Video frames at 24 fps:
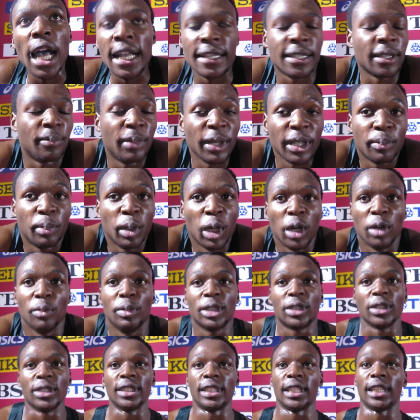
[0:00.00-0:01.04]
It's a big blow
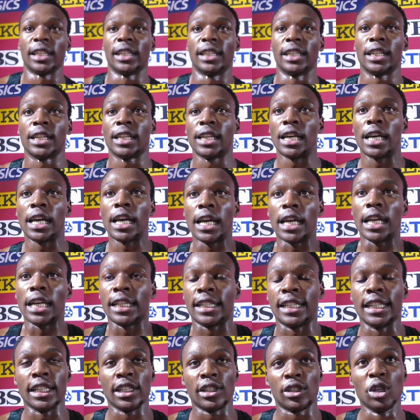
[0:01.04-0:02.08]
because
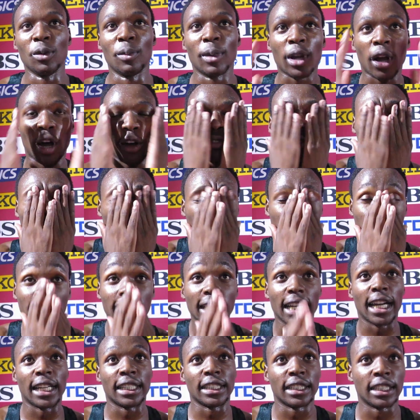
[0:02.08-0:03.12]
she's human after all,
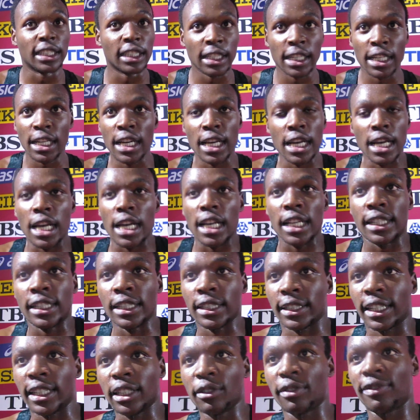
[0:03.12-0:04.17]
and she's
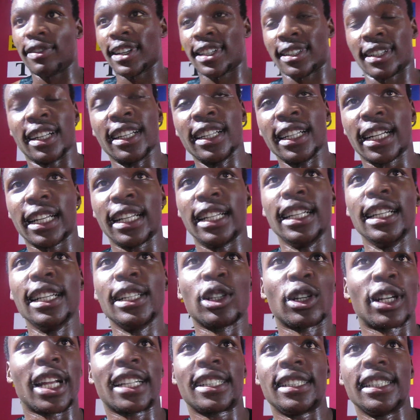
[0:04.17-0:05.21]
running fresh, running clean. It's
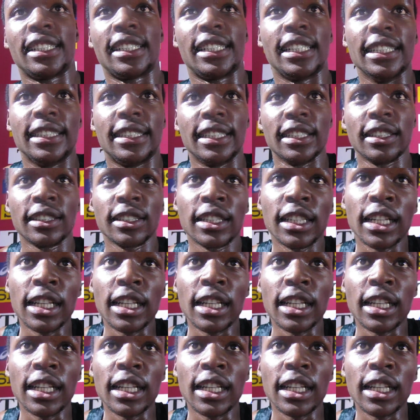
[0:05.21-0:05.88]
not like she's cheating.